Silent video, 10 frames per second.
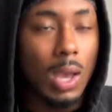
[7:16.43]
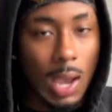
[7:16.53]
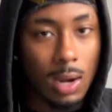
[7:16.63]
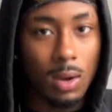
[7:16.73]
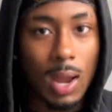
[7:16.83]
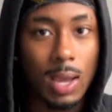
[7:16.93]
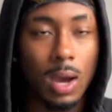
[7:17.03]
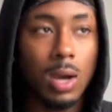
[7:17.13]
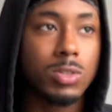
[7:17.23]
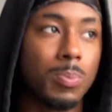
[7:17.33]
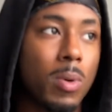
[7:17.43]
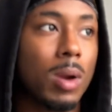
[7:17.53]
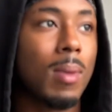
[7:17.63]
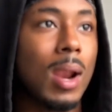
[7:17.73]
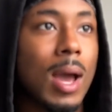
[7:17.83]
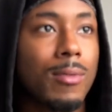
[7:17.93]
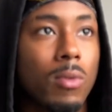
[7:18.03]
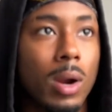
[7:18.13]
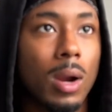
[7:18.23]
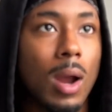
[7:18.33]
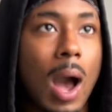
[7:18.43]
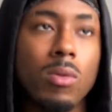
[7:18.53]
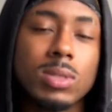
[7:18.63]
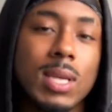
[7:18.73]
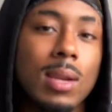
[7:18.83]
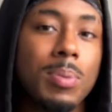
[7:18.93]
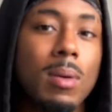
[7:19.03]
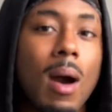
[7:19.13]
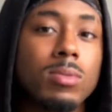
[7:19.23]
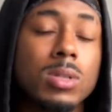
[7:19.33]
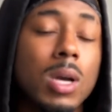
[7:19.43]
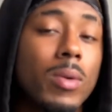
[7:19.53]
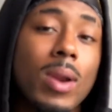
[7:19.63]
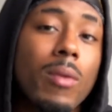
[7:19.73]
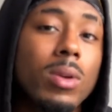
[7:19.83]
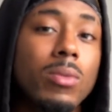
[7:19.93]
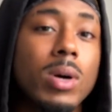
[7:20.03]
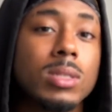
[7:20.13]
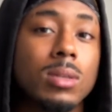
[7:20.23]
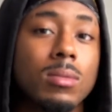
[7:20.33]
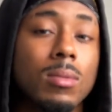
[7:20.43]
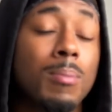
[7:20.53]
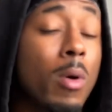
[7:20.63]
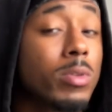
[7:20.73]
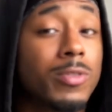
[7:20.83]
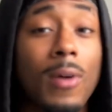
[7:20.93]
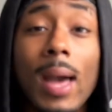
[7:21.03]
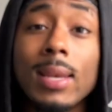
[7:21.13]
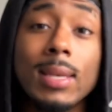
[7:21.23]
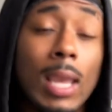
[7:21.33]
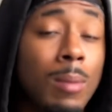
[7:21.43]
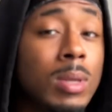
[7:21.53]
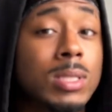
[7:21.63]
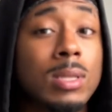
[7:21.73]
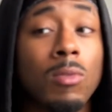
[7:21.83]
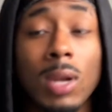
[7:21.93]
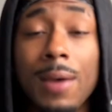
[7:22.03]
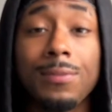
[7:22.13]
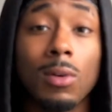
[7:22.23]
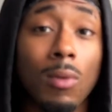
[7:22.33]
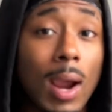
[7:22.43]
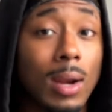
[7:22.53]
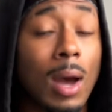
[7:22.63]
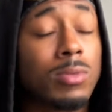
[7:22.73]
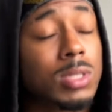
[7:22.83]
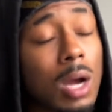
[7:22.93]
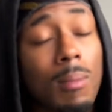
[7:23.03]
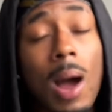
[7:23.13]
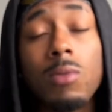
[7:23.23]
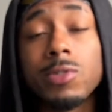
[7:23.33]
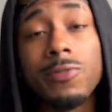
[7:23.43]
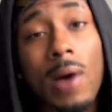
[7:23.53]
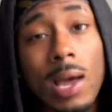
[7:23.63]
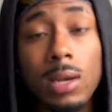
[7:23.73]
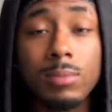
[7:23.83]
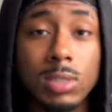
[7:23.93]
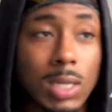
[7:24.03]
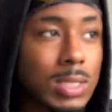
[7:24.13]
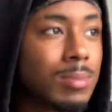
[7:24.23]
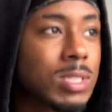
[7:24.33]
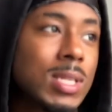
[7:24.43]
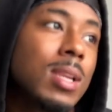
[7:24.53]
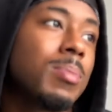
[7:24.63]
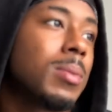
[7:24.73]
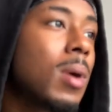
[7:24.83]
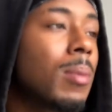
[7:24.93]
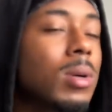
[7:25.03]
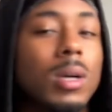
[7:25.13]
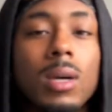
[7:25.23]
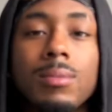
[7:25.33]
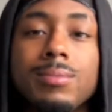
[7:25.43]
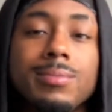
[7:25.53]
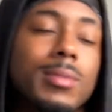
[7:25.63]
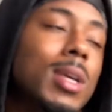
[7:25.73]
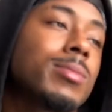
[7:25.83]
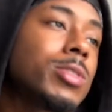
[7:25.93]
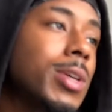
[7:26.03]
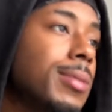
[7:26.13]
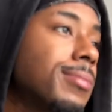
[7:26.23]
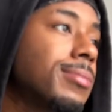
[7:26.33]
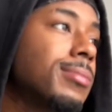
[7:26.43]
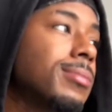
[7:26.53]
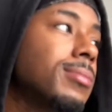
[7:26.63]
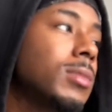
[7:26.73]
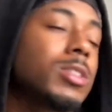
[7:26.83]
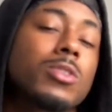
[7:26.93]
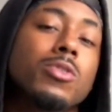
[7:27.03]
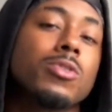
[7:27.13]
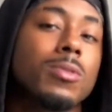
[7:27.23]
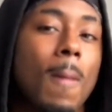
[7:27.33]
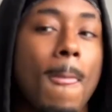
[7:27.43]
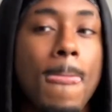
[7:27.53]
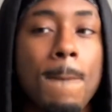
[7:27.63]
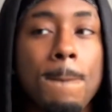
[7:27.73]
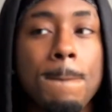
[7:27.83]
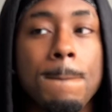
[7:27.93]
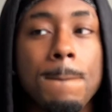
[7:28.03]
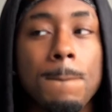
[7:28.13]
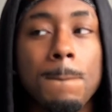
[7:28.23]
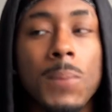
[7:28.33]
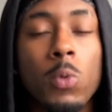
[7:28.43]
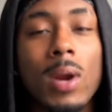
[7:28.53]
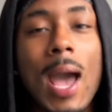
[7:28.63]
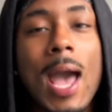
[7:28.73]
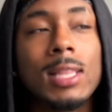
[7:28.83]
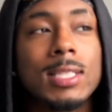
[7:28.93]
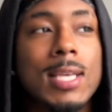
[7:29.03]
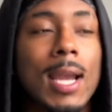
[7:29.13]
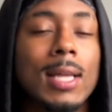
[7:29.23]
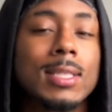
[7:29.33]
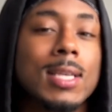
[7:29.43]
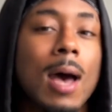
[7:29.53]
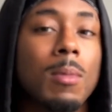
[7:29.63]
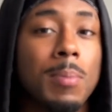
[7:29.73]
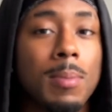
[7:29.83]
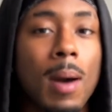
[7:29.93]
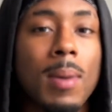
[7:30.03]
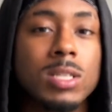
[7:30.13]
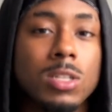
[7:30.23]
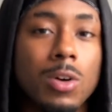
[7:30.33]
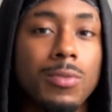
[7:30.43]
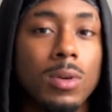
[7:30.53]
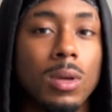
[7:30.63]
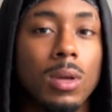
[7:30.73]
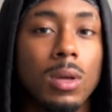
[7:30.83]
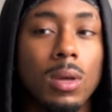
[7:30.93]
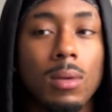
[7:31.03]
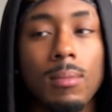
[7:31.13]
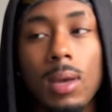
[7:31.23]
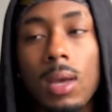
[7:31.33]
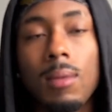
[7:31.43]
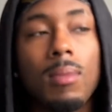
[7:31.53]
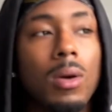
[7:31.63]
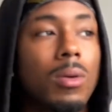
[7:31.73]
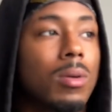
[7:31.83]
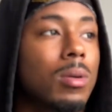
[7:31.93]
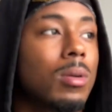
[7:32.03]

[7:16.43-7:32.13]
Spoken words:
I ain't gonna lie, y'all. There's a point in my life where I was telling people I was good when I really wasn't. Boy was fighting demons left and right. I was talking about, I was fighting them just. I'm just telling people I'm good. I'm straight. It's cool. But when I had to take out the time to be by myself, man, bro,